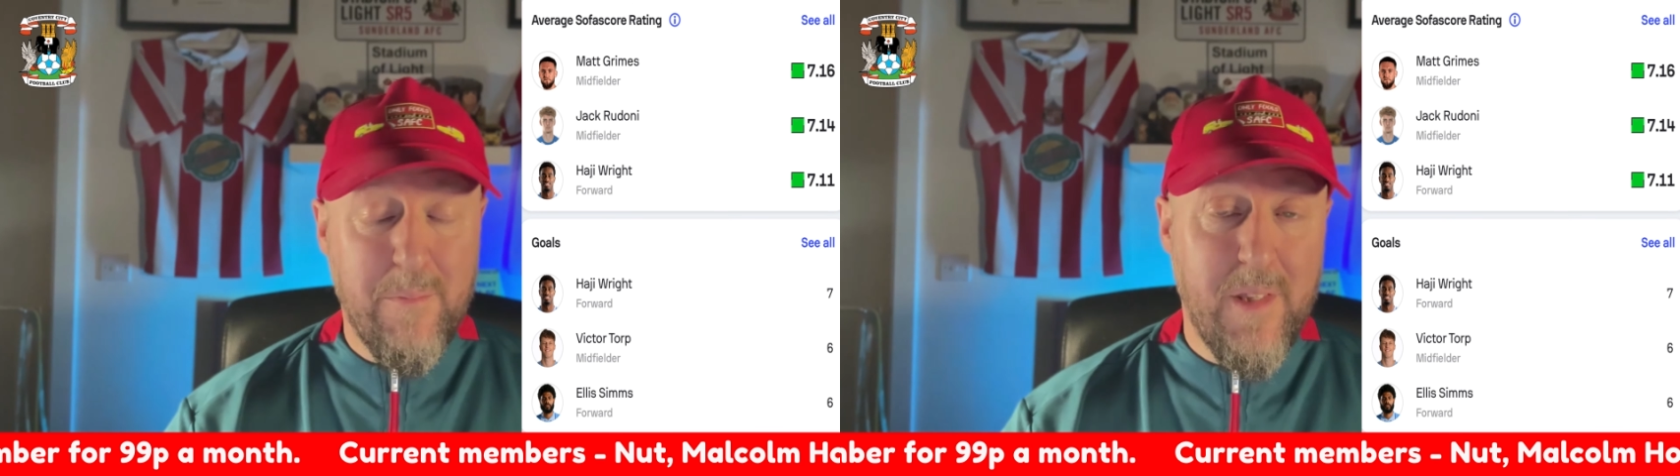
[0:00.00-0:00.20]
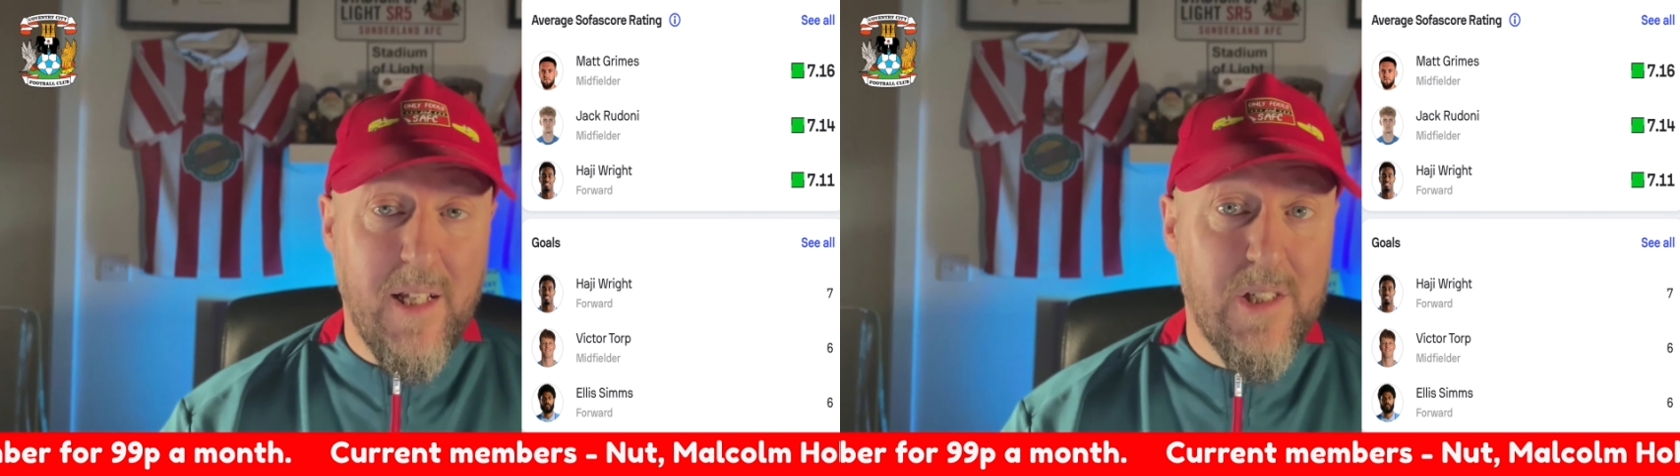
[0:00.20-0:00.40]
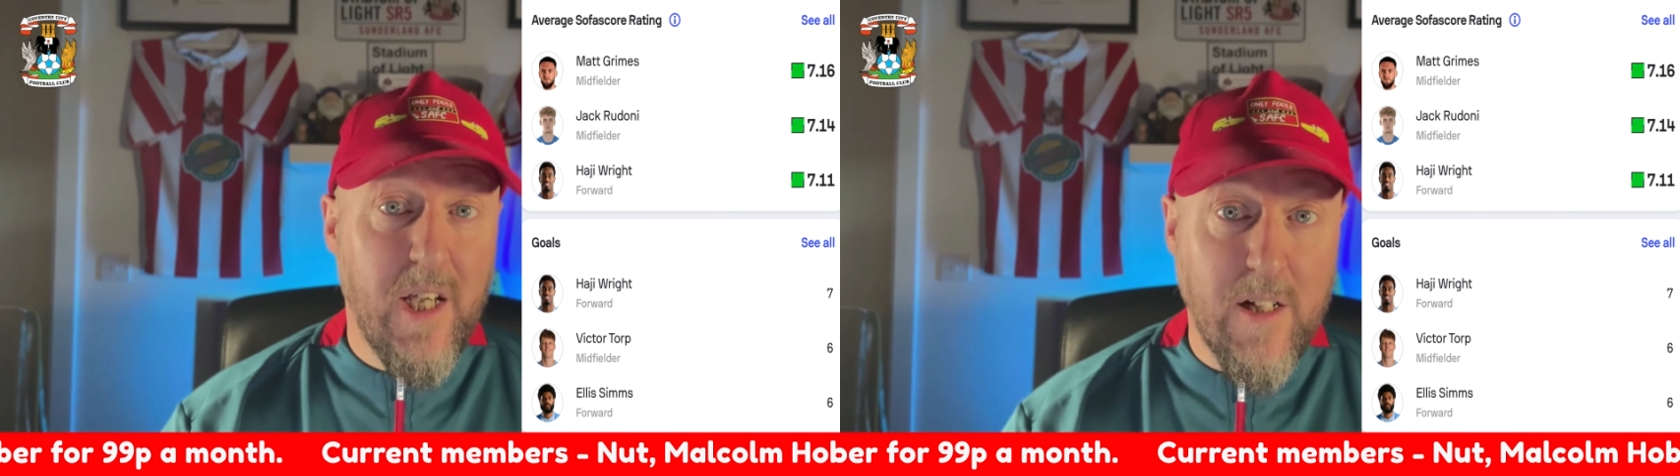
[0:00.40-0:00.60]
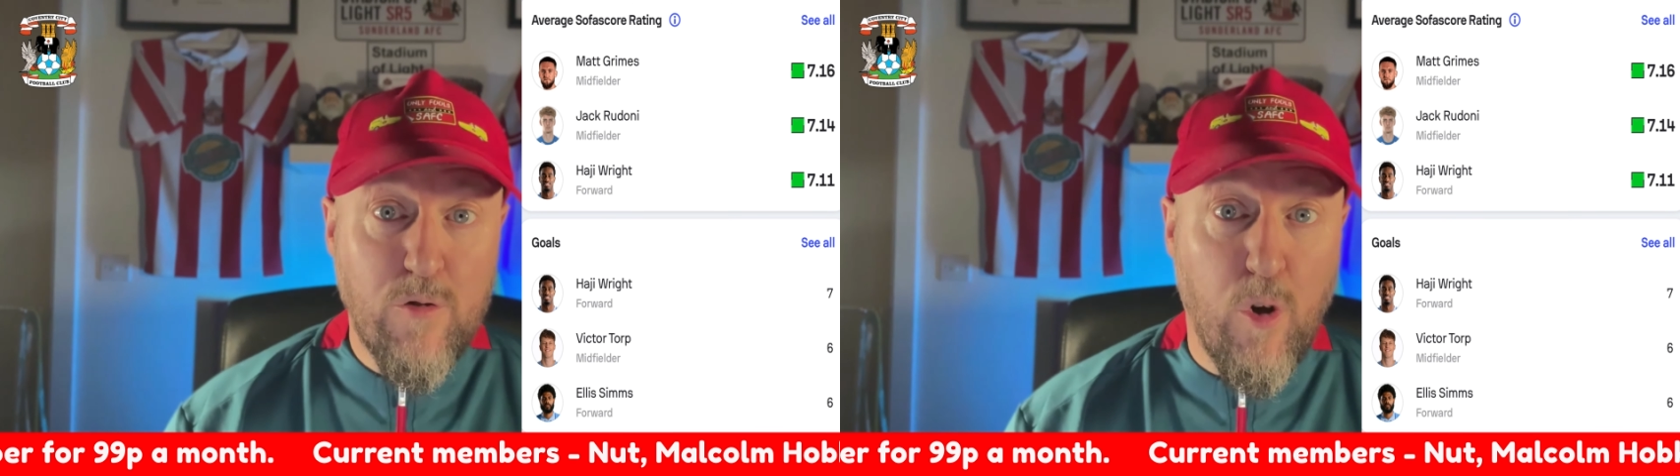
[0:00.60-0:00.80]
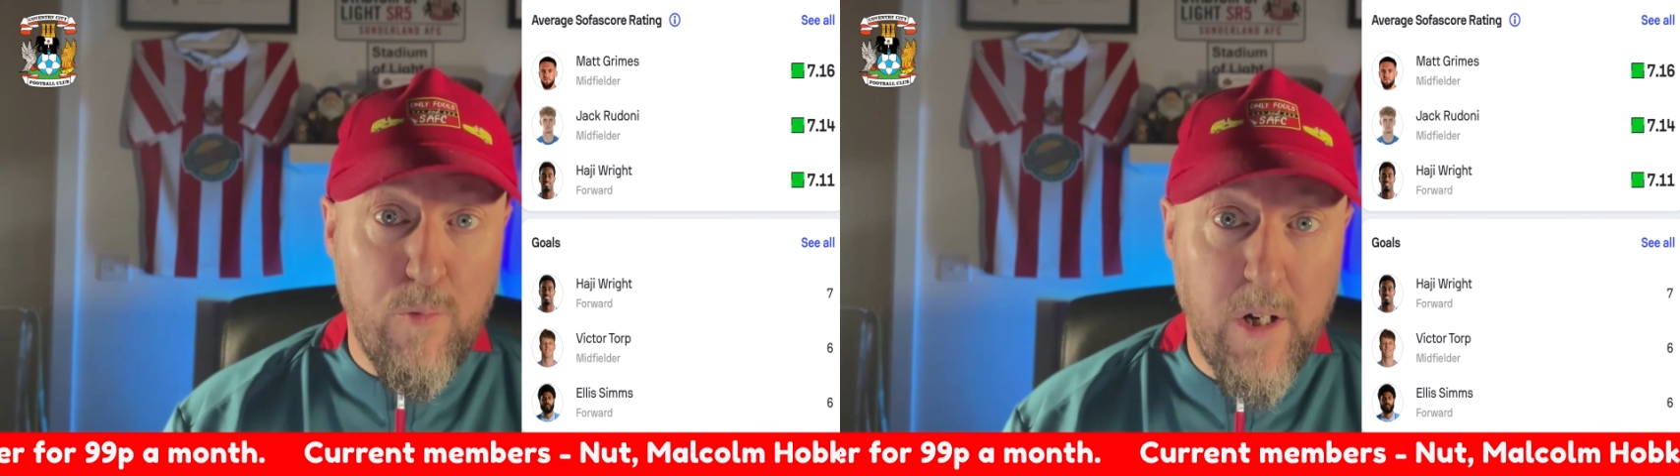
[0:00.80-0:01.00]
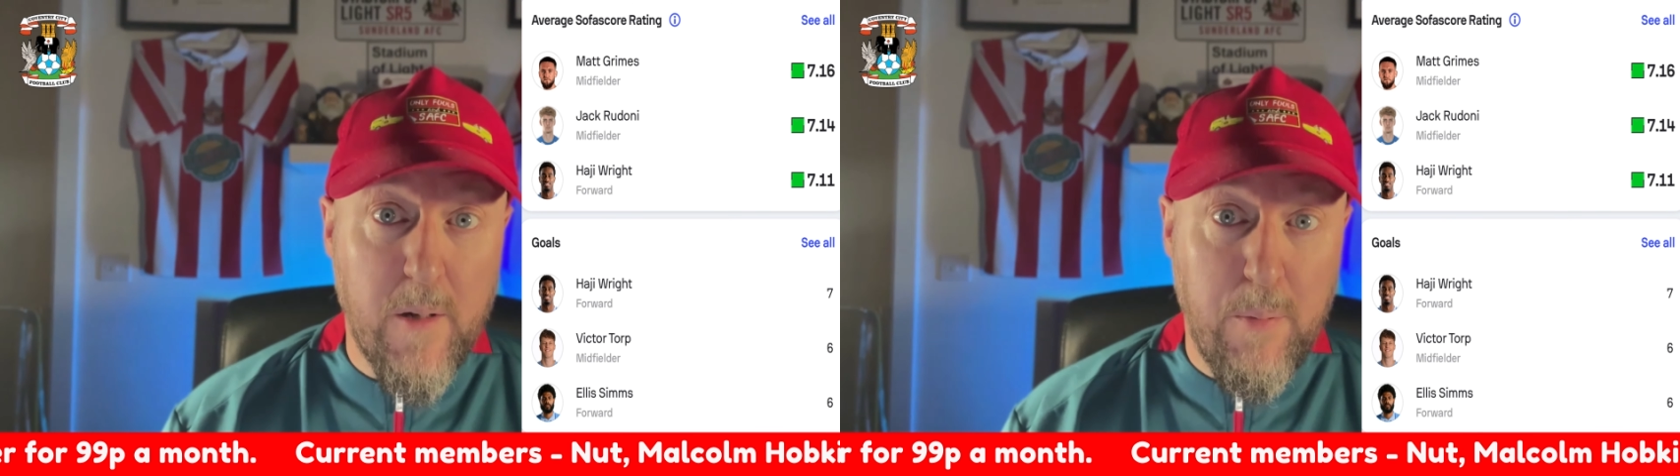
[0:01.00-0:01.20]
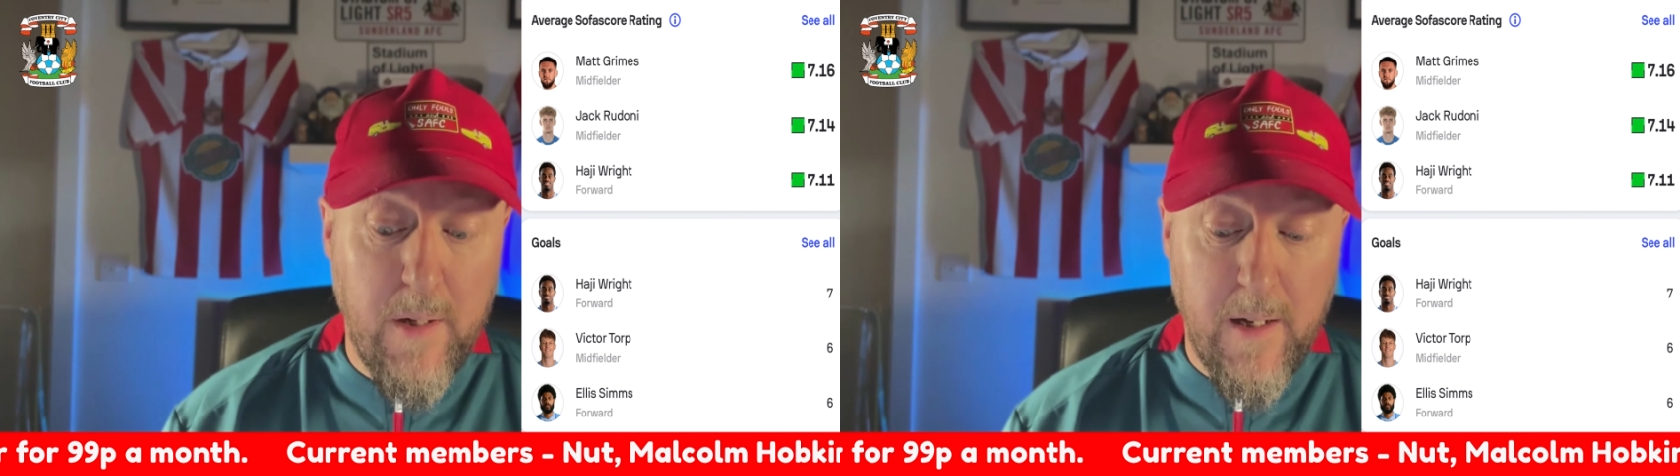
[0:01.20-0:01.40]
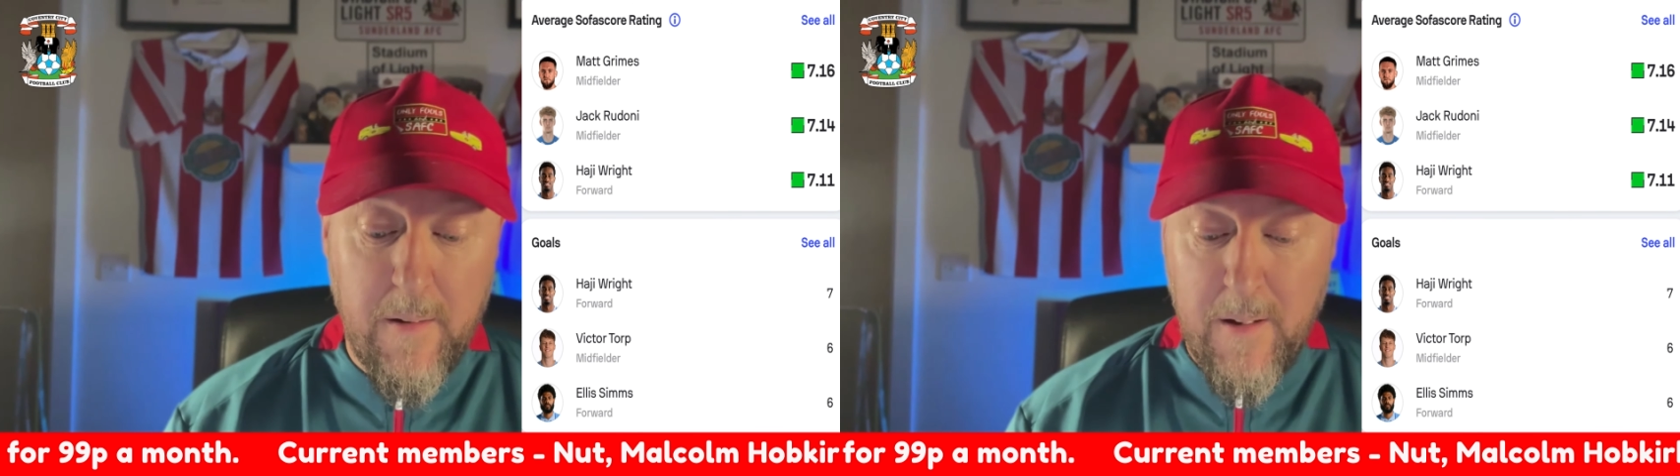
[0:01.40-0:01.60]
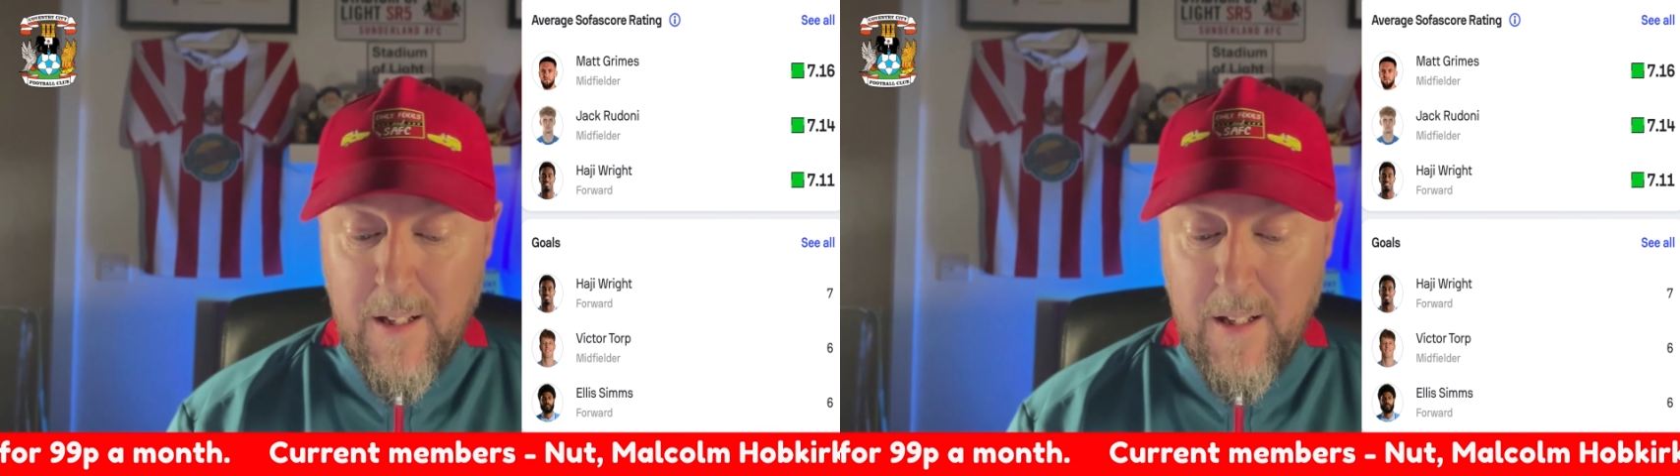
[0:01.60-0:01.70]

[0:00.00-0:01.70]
Their second top rated player.